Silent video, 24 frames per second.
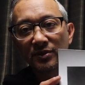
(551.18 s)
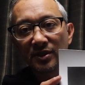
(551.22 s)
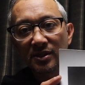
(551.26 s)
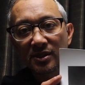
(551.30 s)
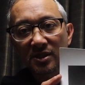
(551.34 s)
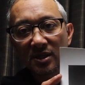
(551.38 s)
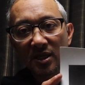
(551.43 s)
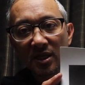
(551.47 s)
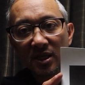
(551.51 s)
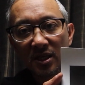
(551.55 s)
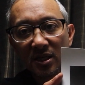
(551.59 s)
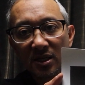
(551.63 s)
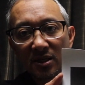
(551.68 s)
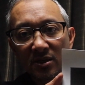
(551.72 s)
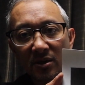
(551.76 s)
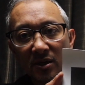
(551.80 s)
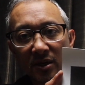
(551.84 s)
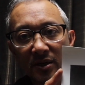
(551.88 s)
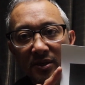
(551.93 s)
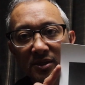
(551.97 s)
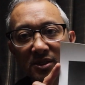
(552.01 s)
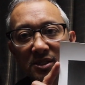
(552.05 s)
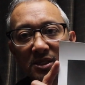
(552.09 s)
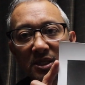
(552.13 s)
Just here
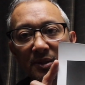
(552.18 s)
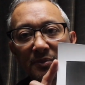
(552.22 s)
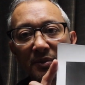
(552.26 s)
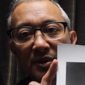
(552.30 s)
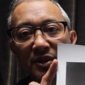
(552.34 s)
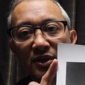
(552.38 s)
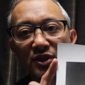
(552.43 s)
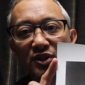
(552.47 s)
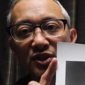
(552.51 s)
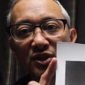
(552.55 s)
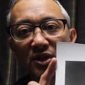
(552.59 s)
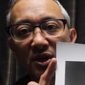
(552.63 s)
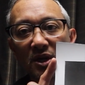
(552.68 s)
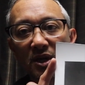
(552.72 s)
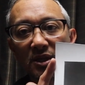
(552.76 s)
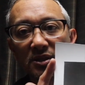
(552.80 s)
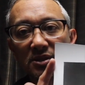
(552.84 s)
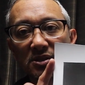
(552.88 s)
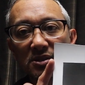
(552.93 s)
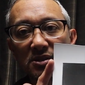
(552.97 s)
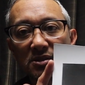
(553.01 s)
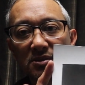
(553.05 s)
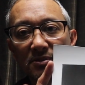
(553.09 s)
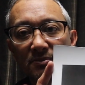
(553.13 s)
are some of the
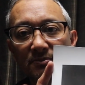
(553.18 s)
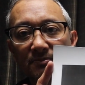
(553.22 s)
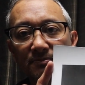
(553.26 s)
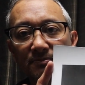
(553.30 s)
shots